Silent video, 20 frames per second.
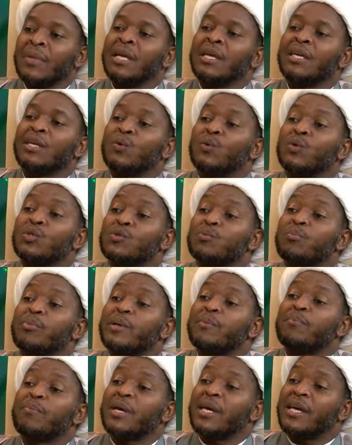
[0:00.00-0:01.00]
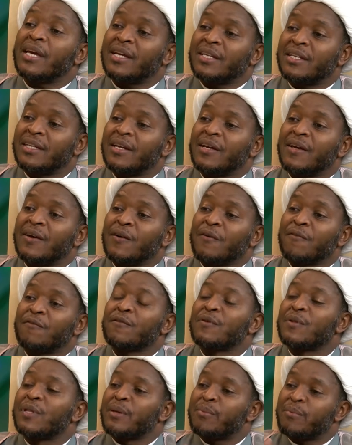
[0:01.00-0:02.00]
He was prepared
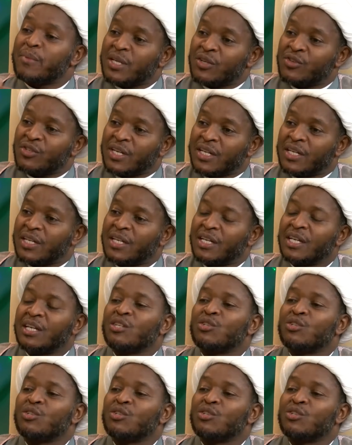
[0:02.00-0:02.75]
for the mission